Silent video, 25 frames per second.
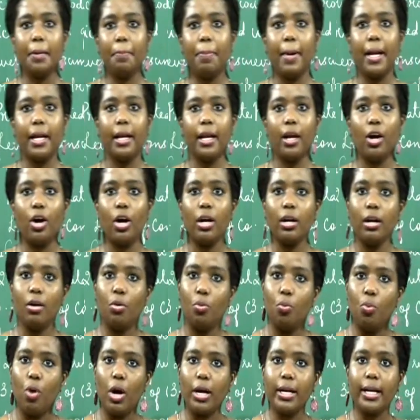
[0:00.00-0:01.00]
depending on
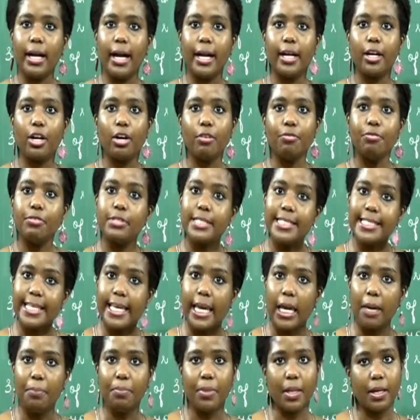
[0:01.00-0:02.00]
what kind of
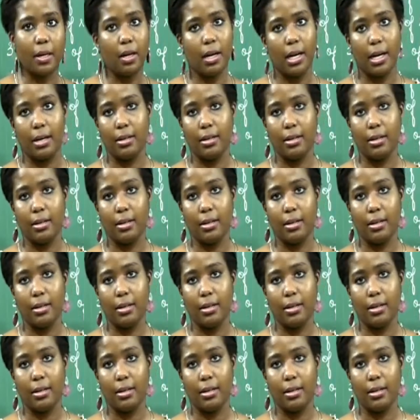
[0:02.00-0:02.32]
scheme the